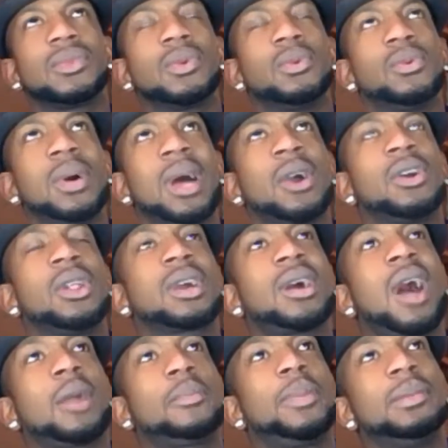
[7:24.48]
where I go to
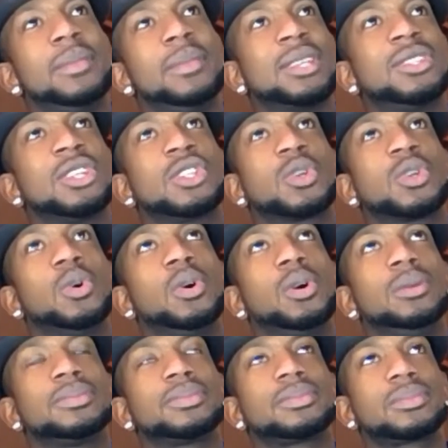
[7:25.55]
Cockpit Basic
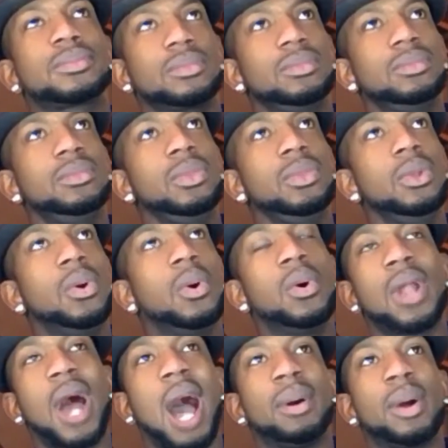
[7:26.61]
School, Old
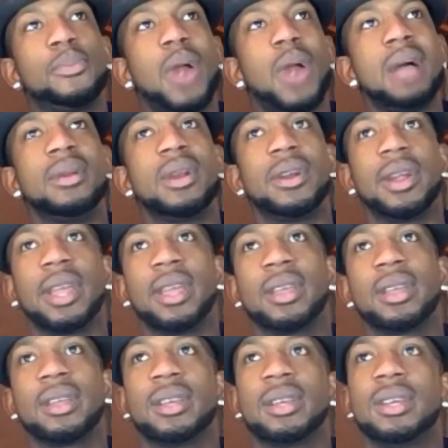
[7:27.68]
Harbour Primary.
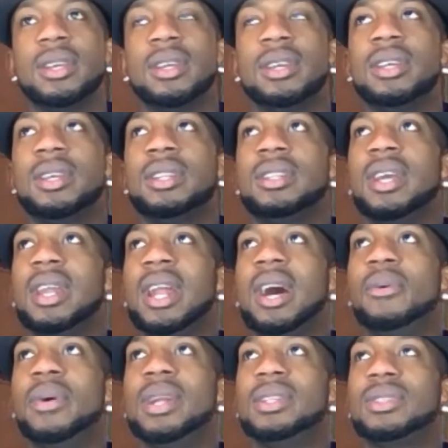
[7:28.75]
Then I
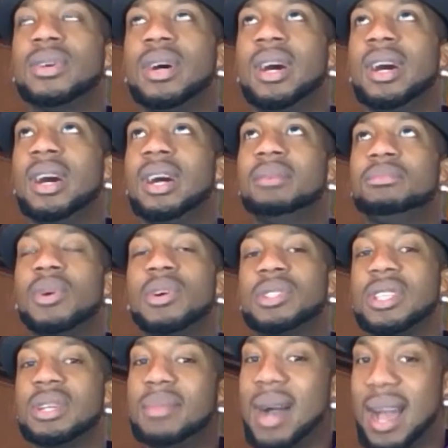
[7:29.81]
went to
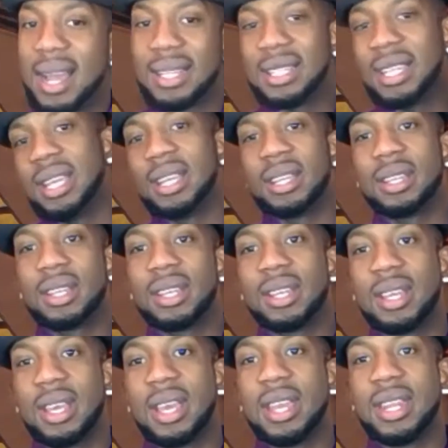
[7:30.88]
Osemati,
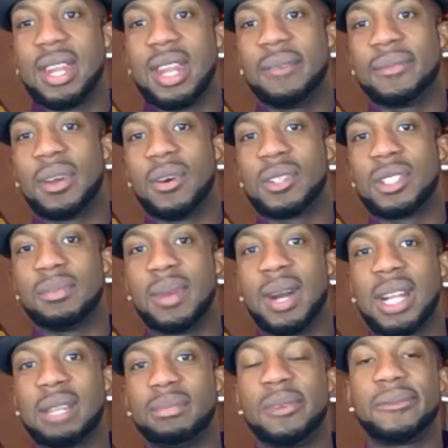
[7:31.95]
and then after
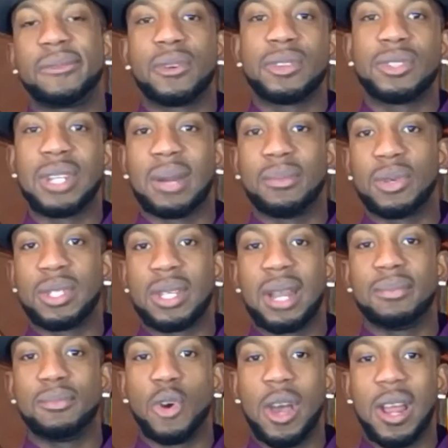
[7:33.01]
Osemati, my first job was
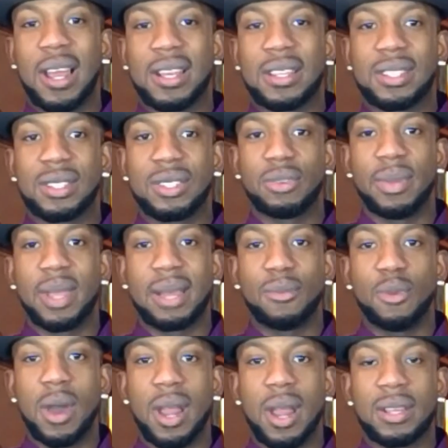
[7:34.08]
at Boilers, Jamaica
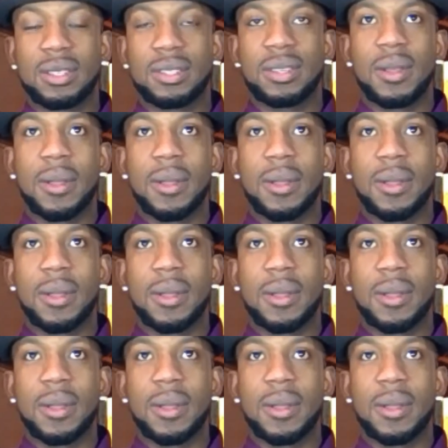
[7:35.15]
Boilers.